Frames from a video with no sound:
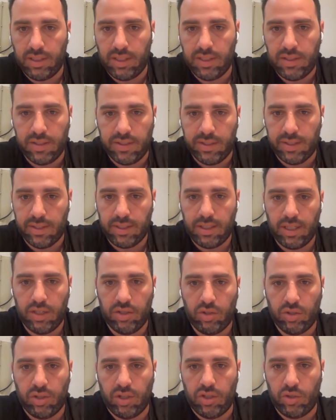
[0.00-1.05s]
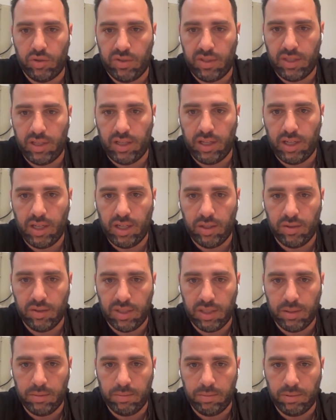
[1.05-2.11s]
and this is the screenshot that you see here, you
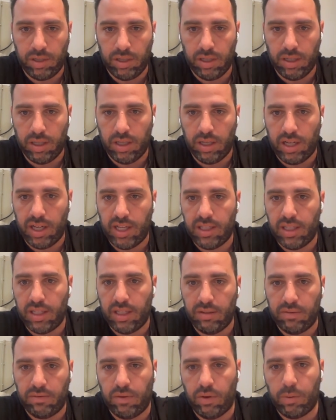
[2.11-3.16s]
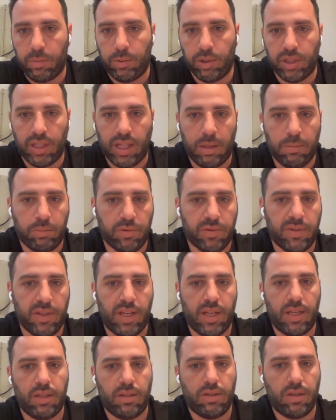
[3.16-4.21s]
see added
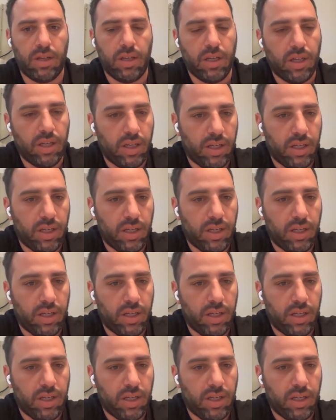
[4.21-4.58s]
4.9%,